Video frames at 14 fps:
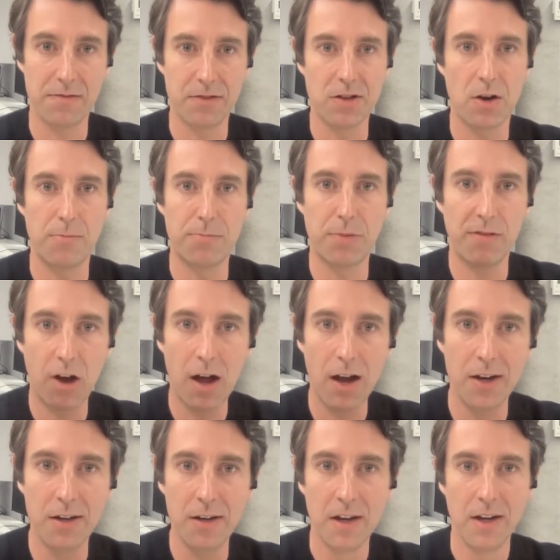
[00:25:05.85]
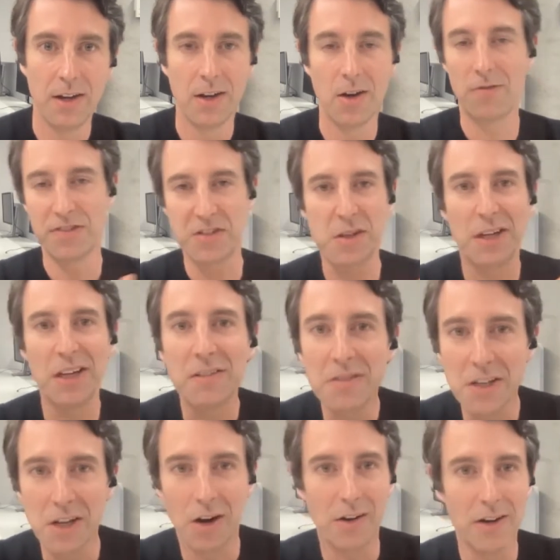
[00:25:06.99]
So provided, obviously,
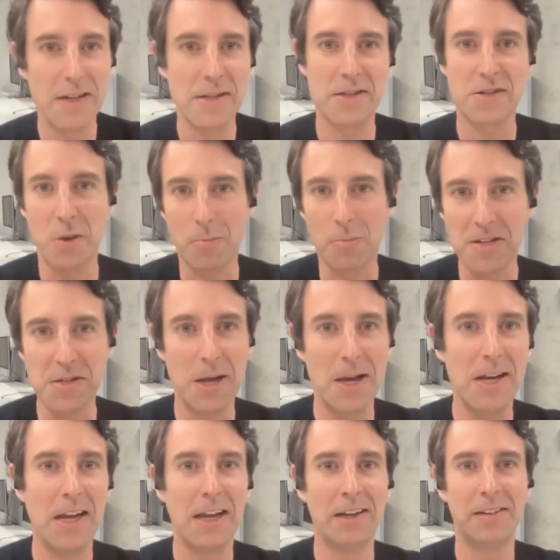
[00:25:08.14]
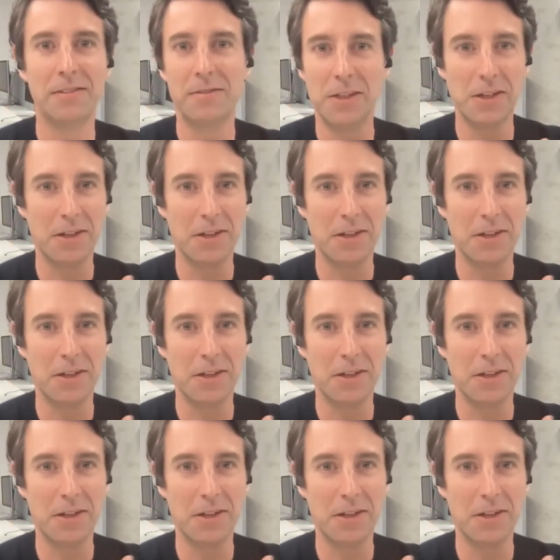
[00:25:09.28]
it's not misleading,